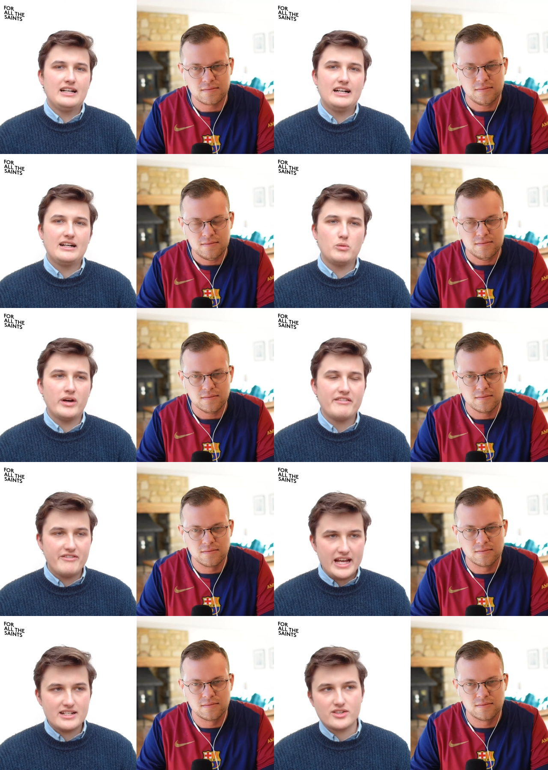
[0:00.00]
Speaker 1: uh, one
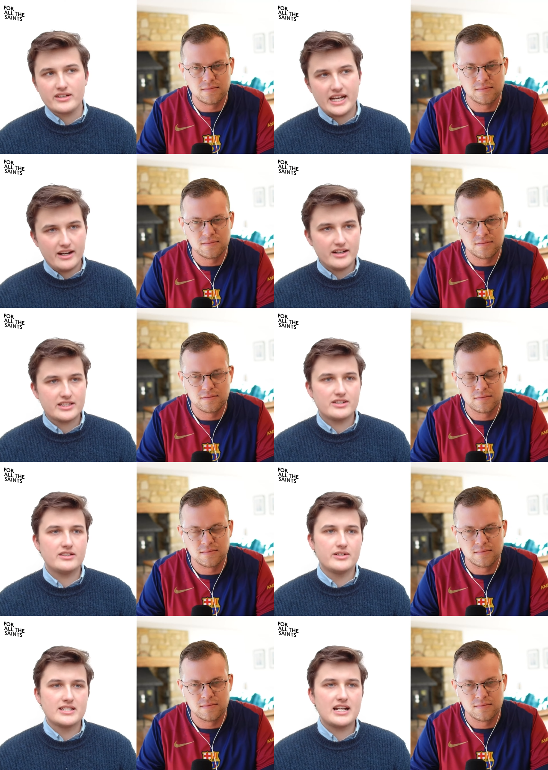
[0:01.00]
event or
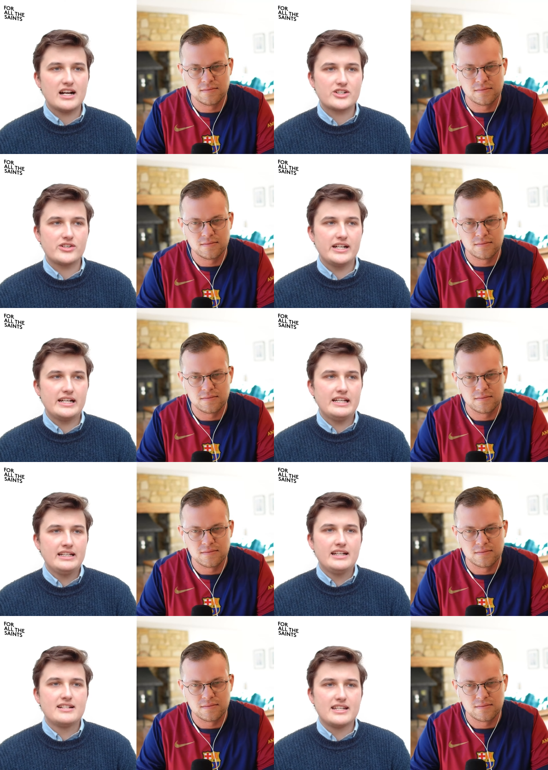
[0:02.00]
character or
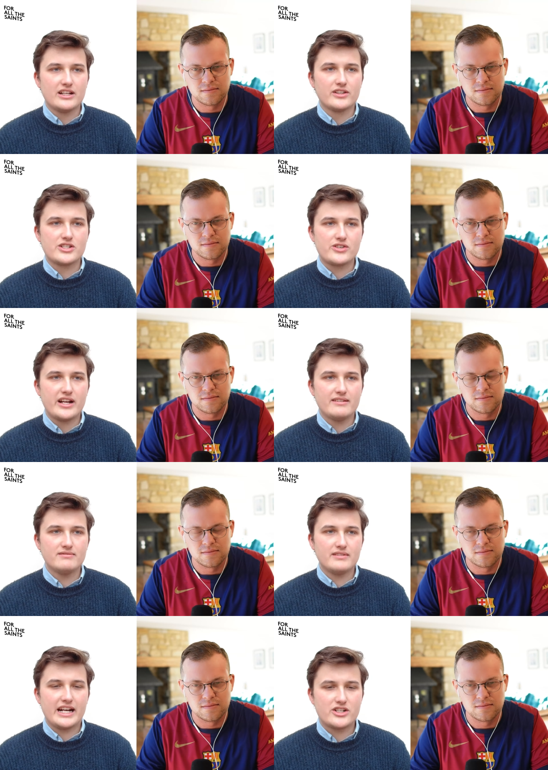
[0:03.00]
doctrine to illustrate.
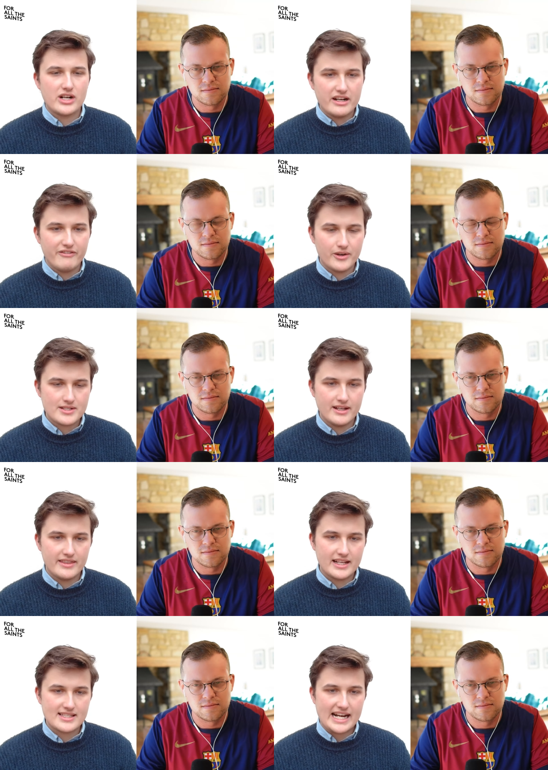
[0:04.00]
And I tried to focus
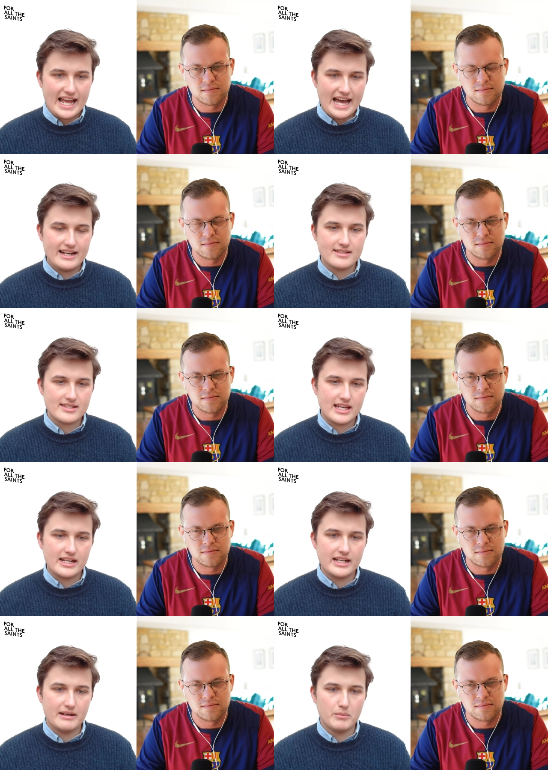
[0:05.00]
on things that I hadn't
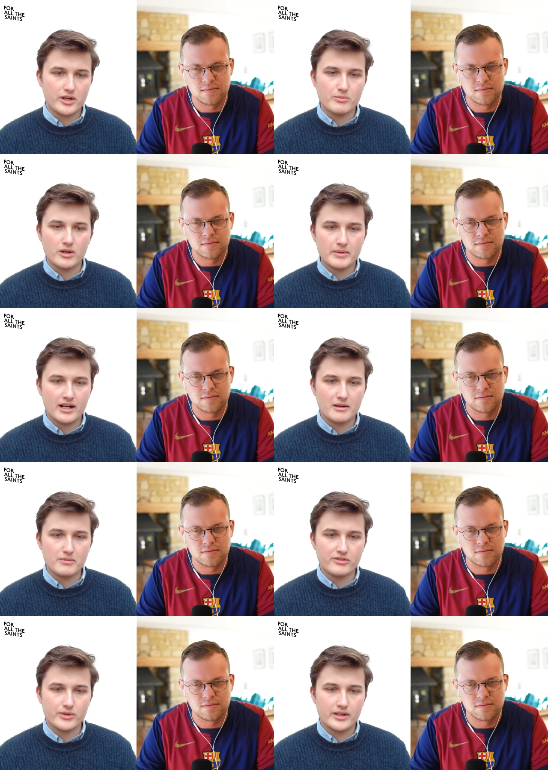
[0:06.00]
seen in Book of Mormon
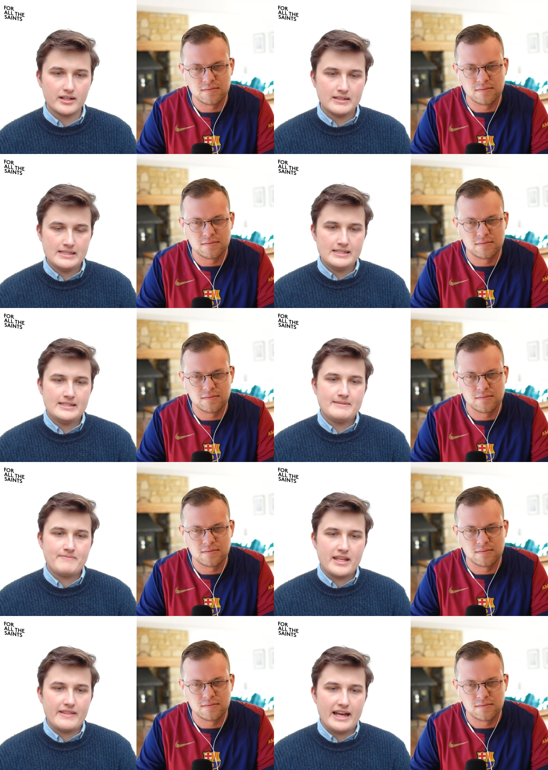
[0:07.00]
art before.
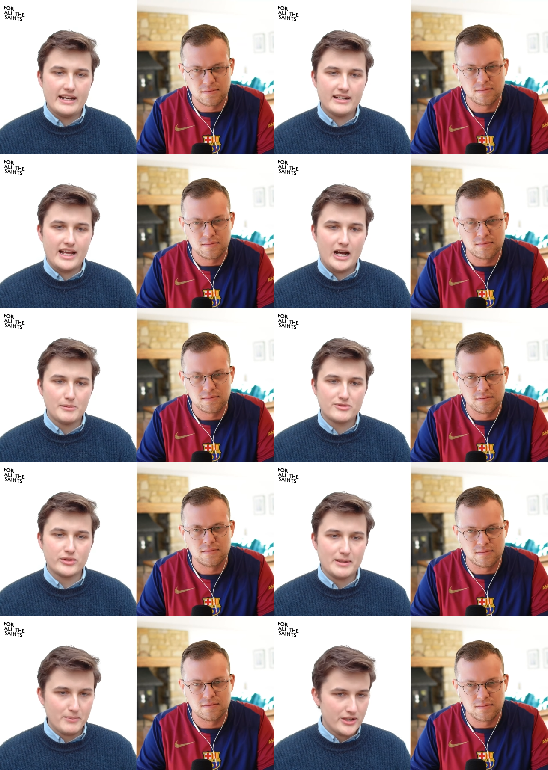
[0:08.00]
And that helped
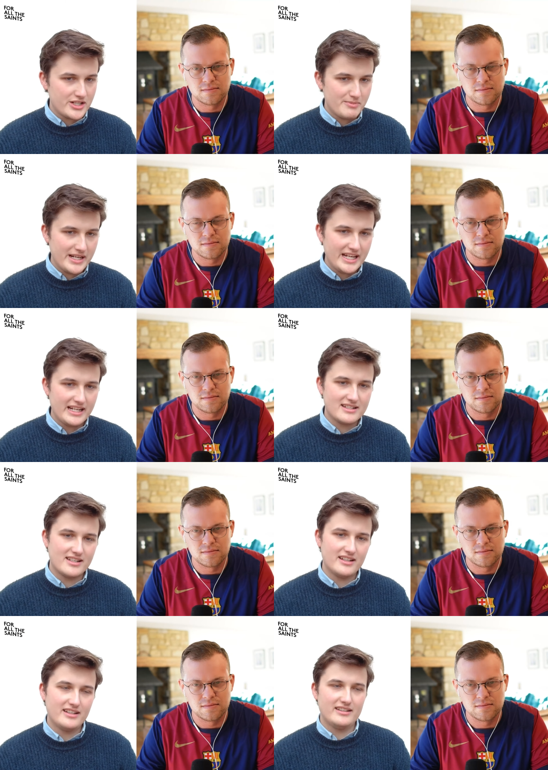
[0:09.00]
really push me
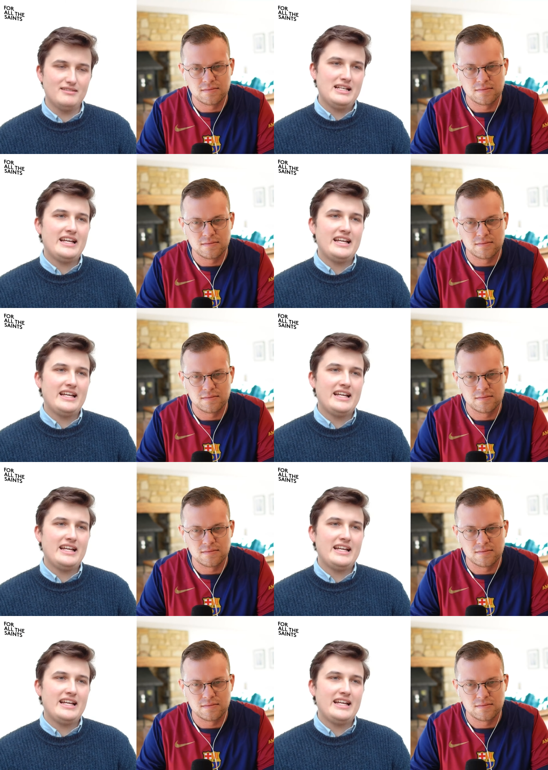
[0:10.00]
to